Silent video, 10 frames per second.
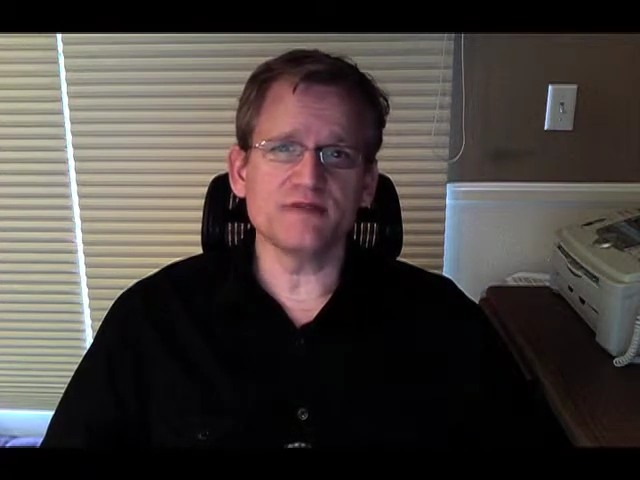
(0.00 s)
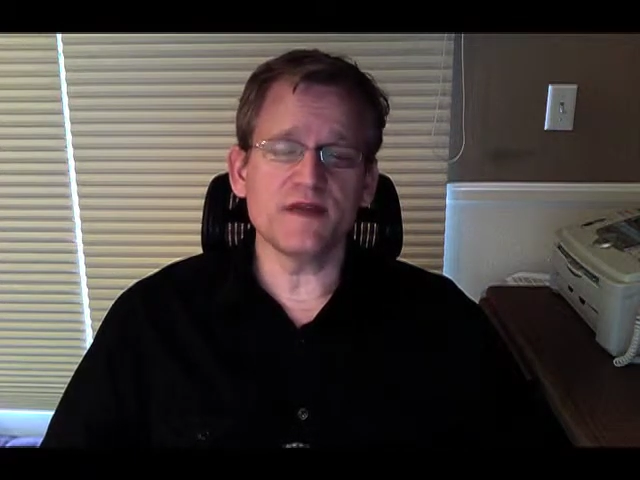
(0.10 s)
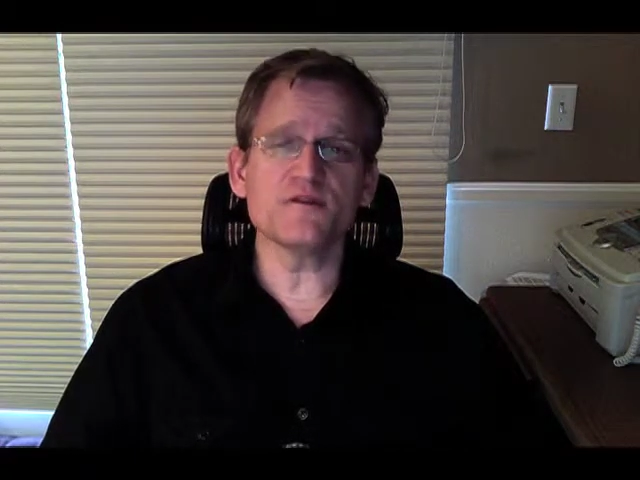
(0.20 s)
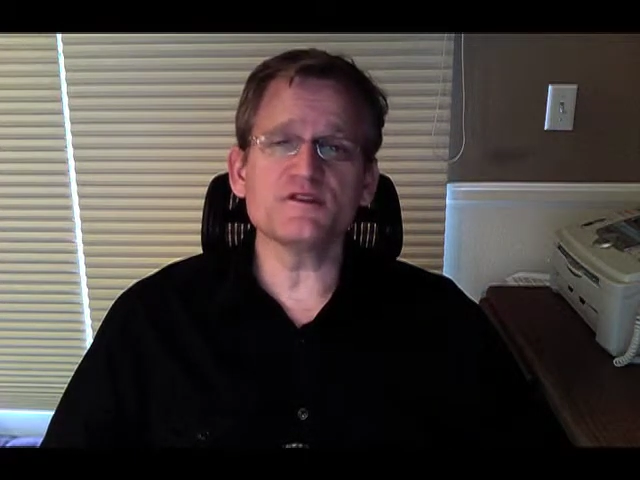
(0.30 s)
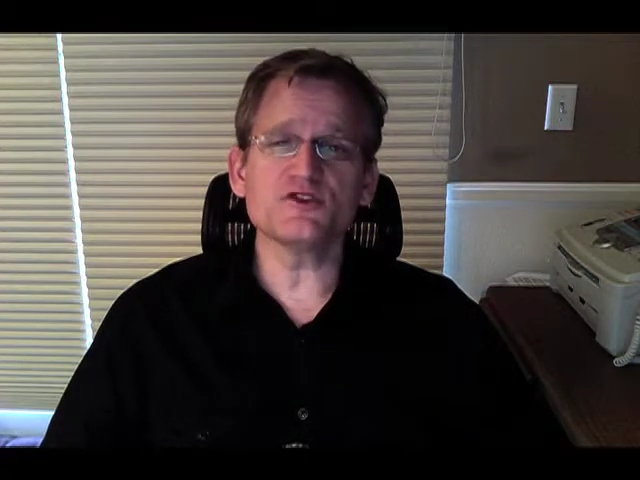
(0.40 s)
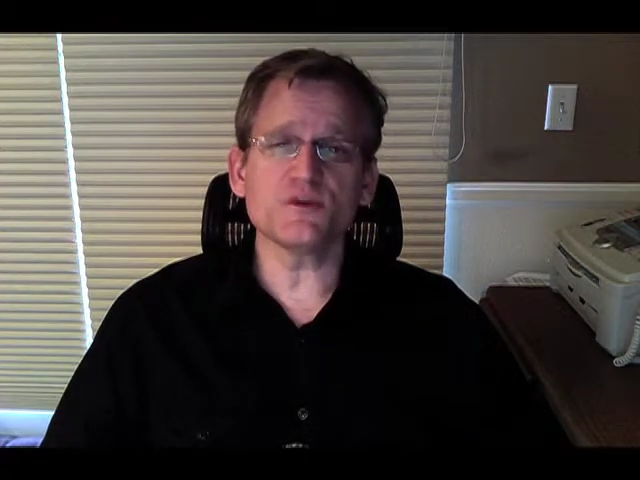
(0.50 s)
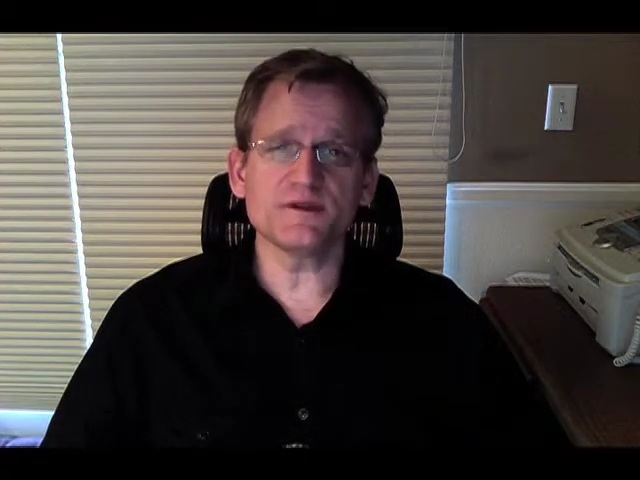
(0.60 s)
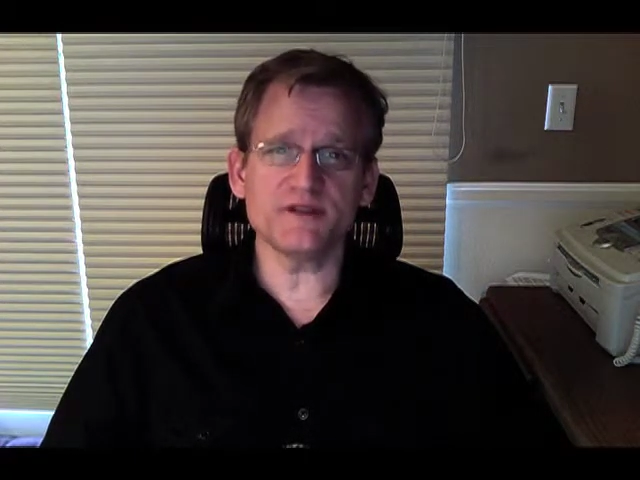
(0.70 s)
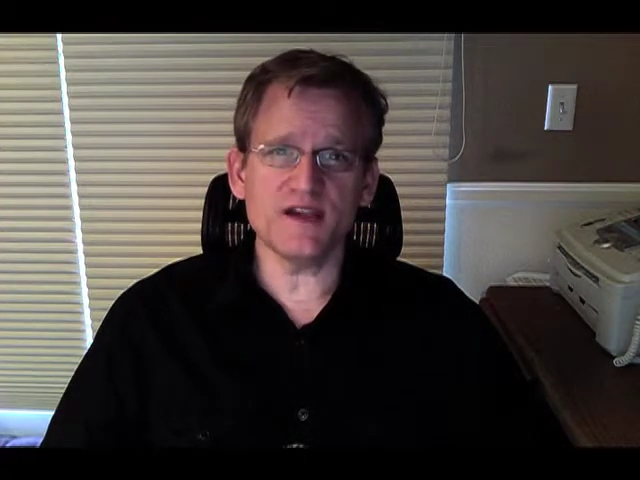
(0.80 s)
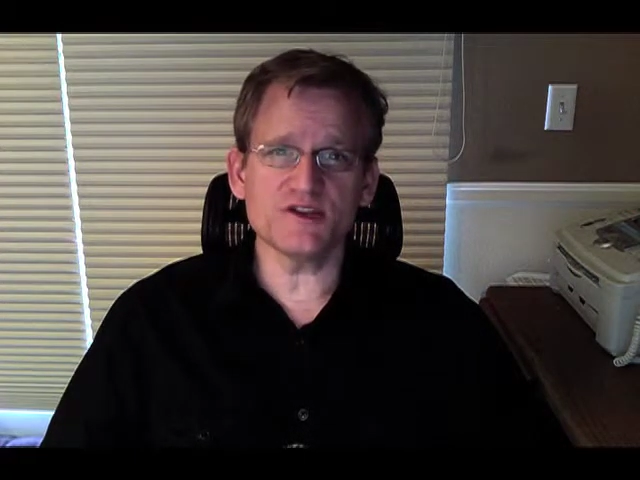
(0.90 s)
and those
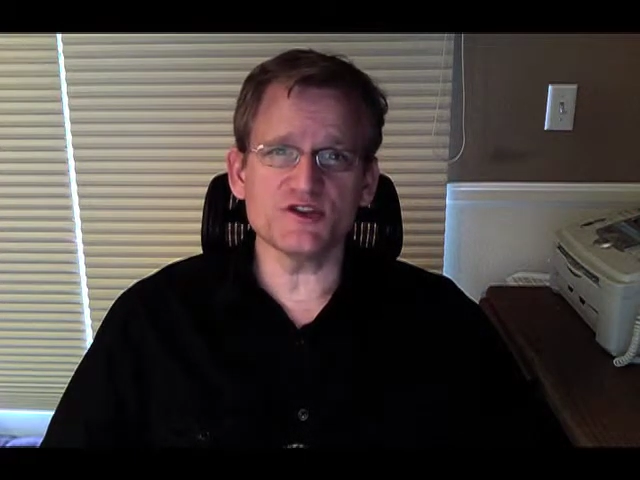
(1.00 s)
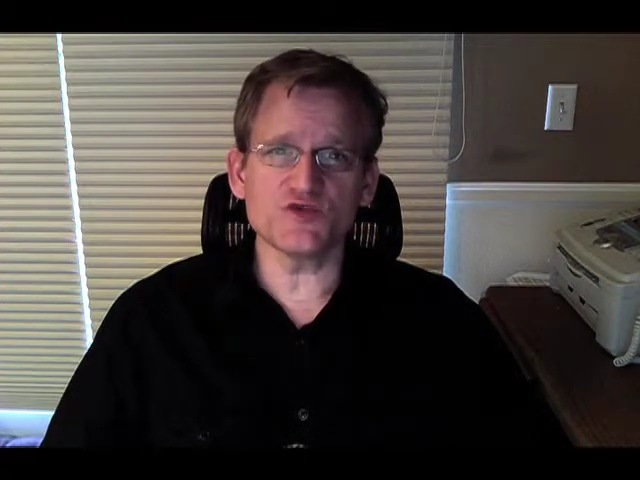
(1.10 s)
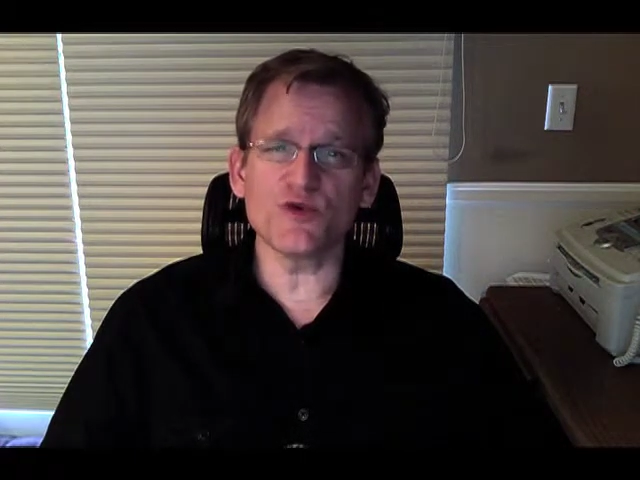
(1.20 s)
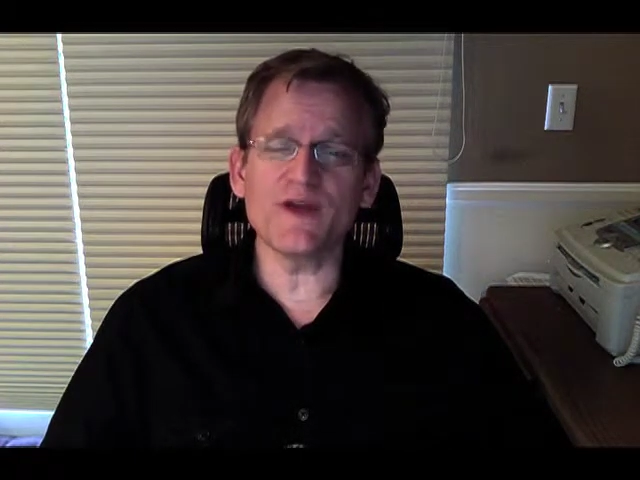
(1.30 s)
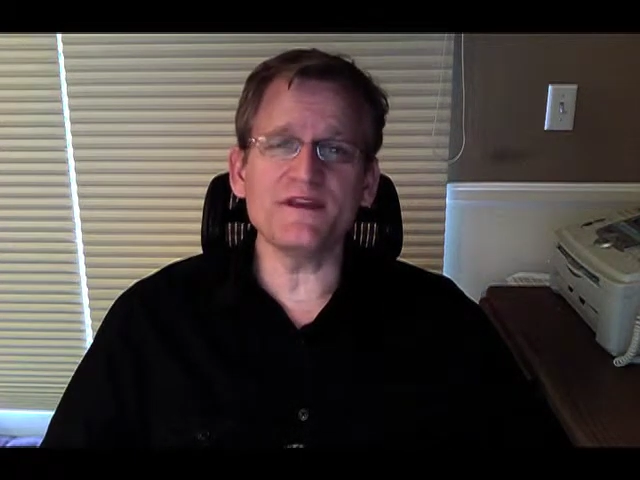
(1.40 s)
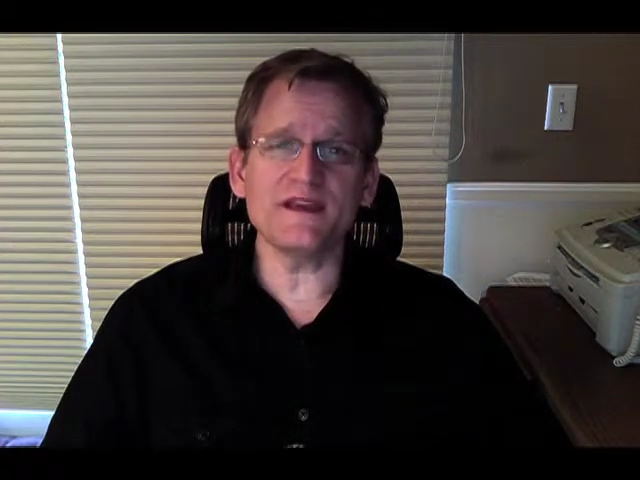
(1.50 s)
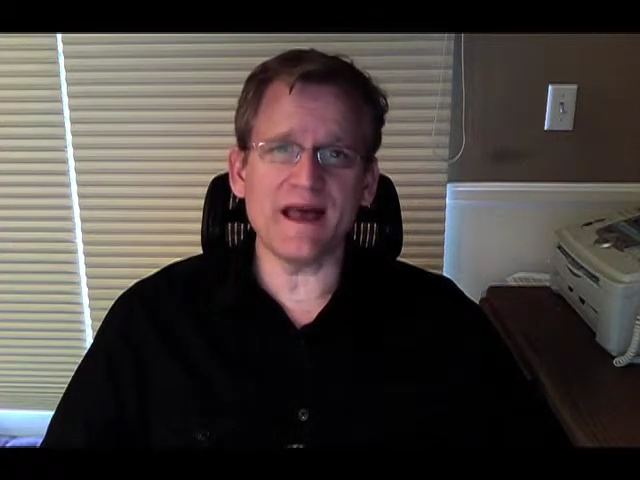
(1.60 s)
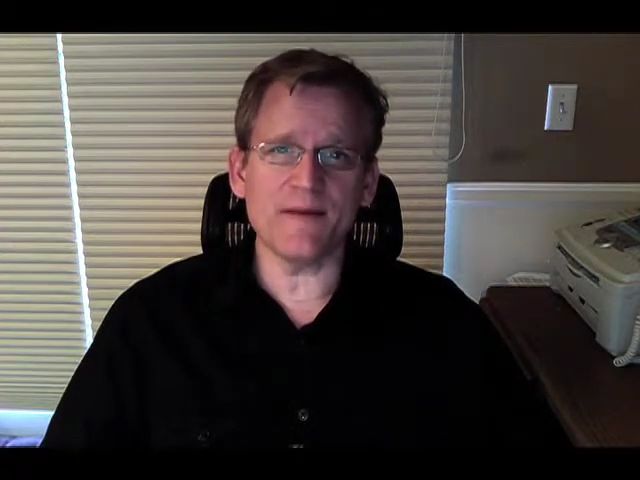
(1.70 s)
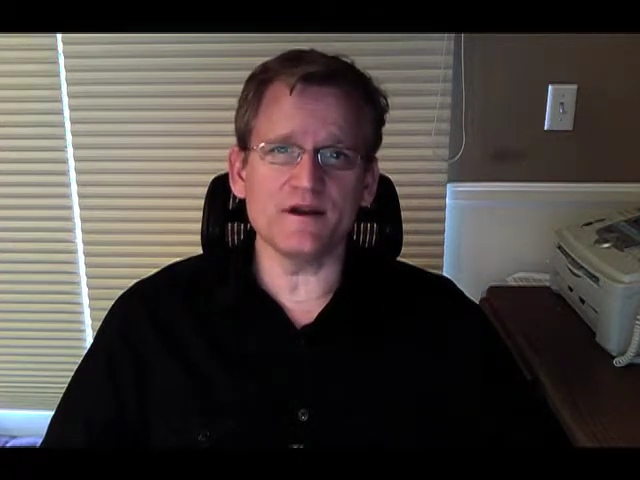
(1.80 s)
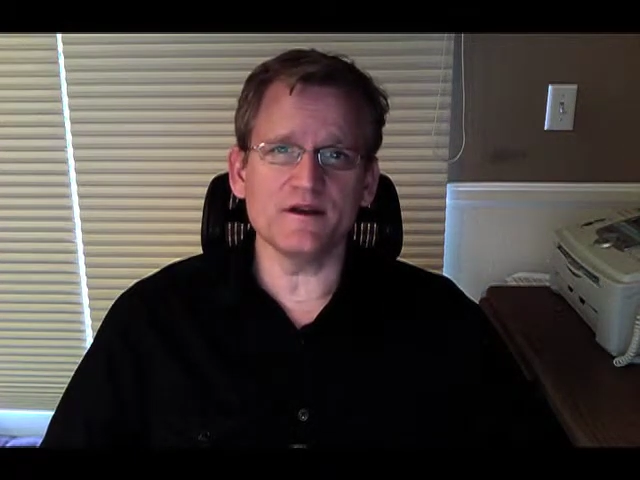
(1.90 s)
interpretations run the
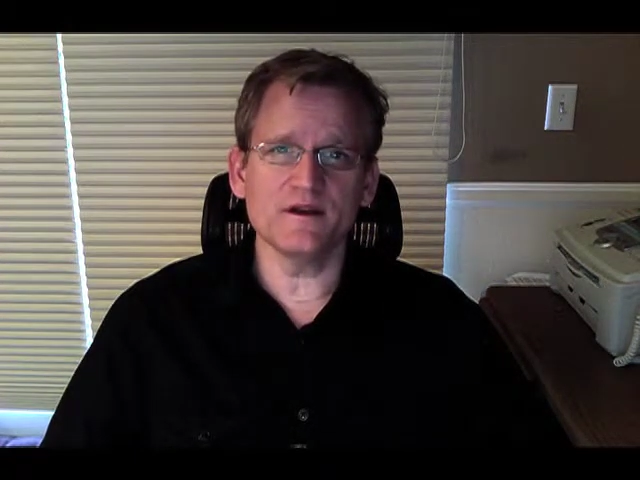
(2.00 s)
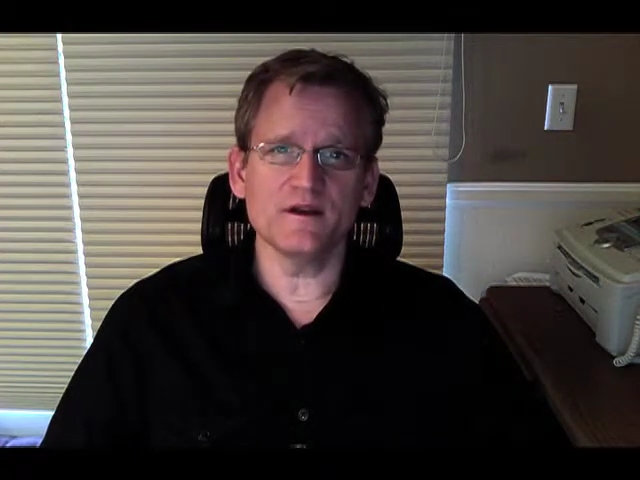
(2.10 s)
gamut